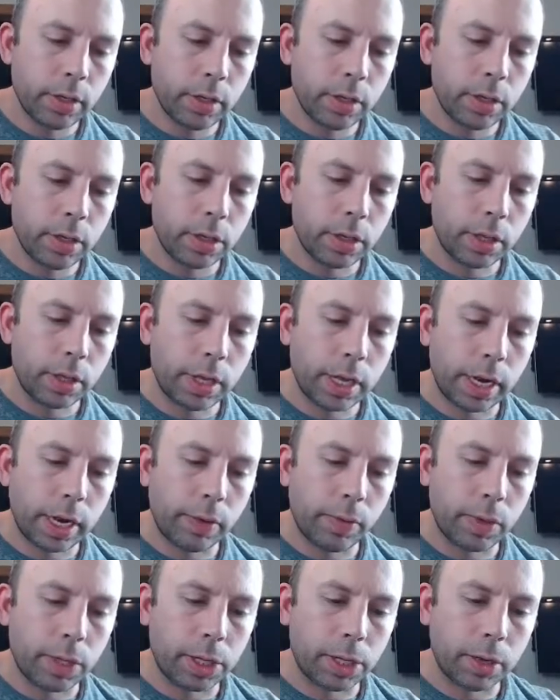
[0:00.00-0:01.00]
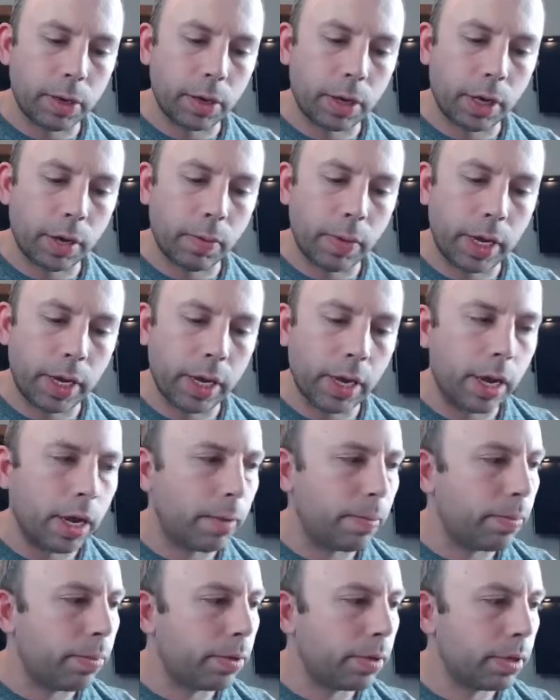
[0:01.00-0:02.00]
So then I would start coming
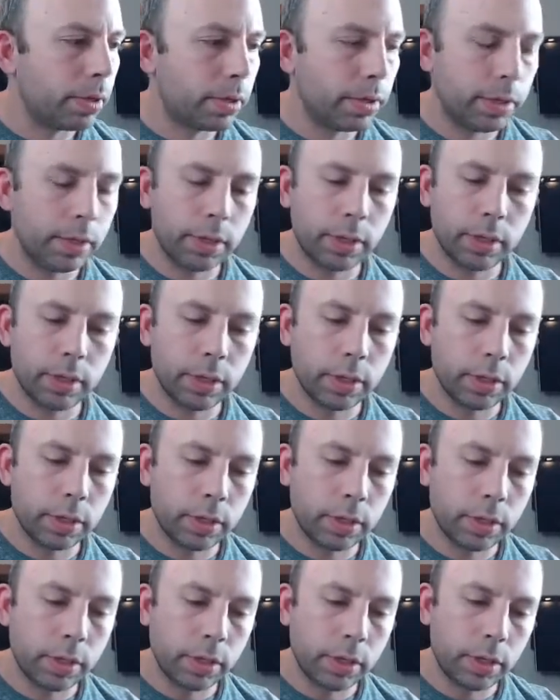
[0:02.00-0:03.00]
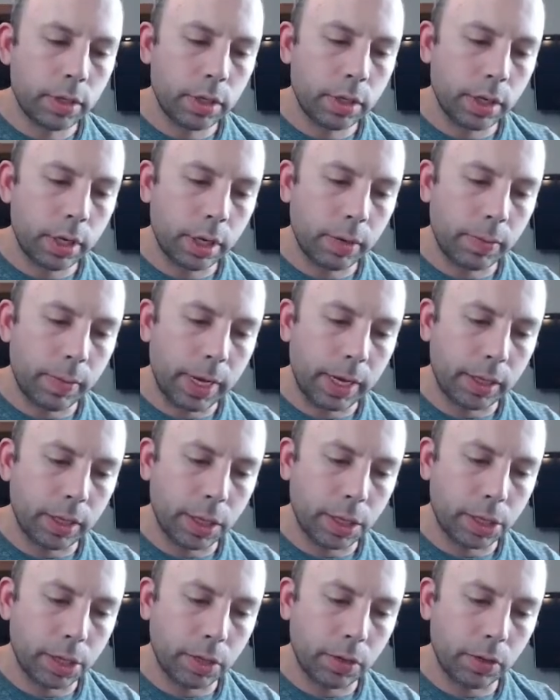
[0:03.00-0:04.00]
up. Gotta make
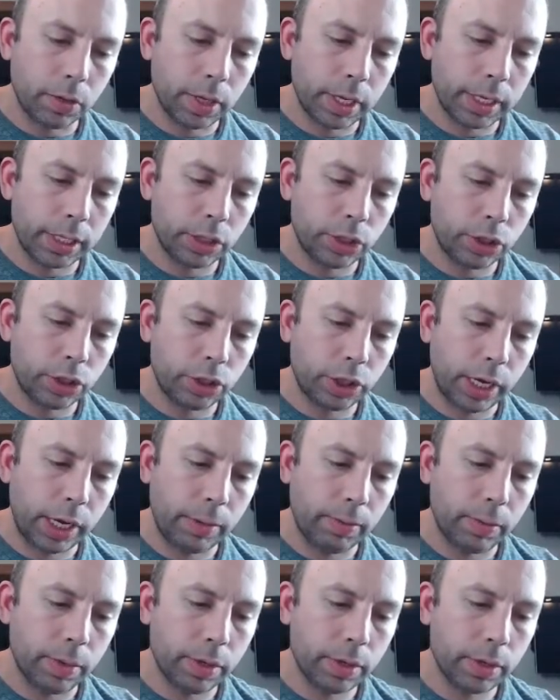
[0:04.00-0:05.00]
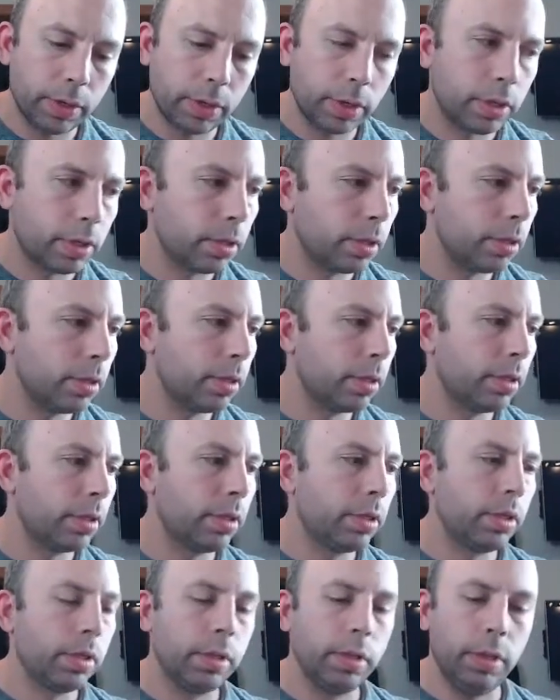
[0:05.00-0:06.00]
this little like shape
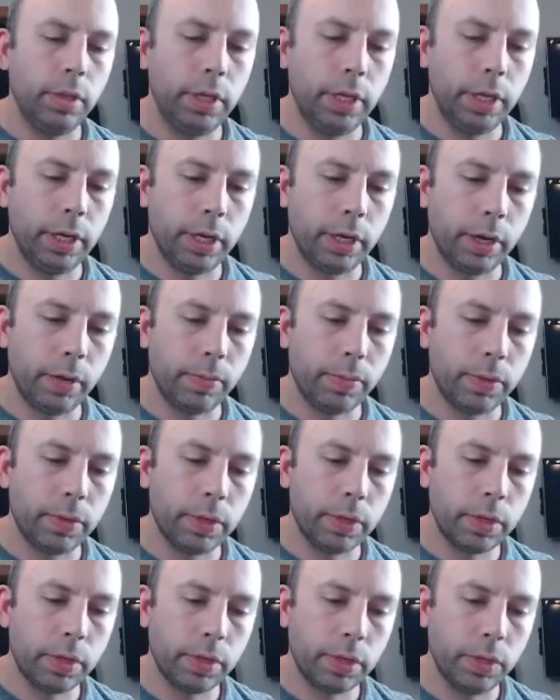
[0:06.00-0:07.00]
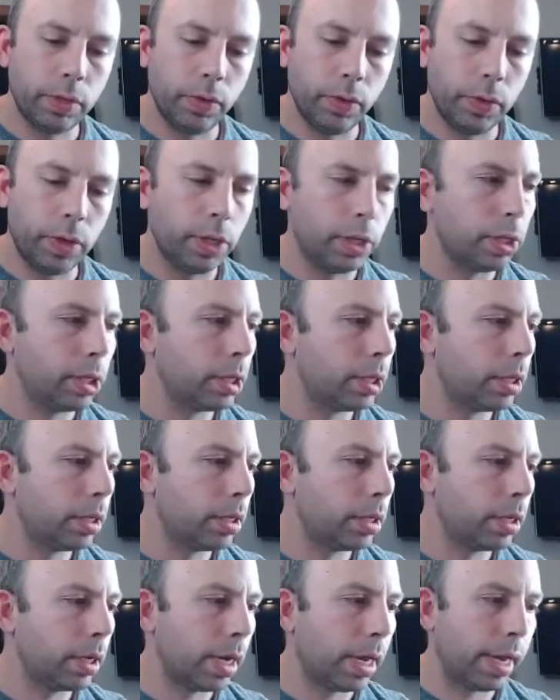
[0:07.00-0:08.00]
leading up to his
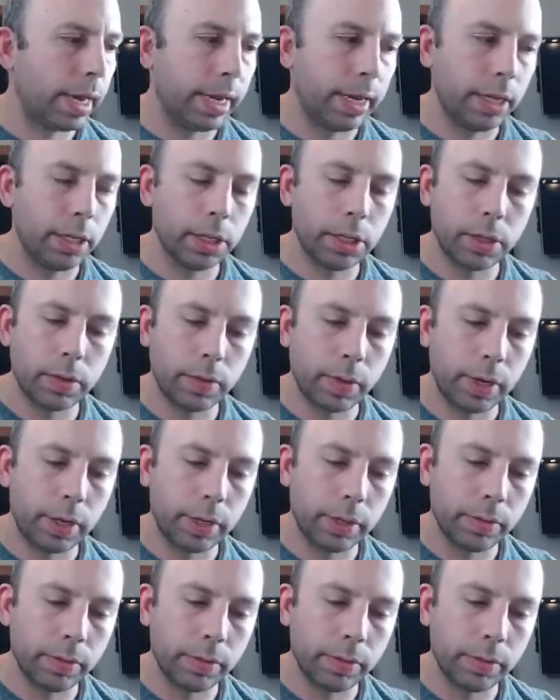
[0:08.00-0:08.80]
eyes, right?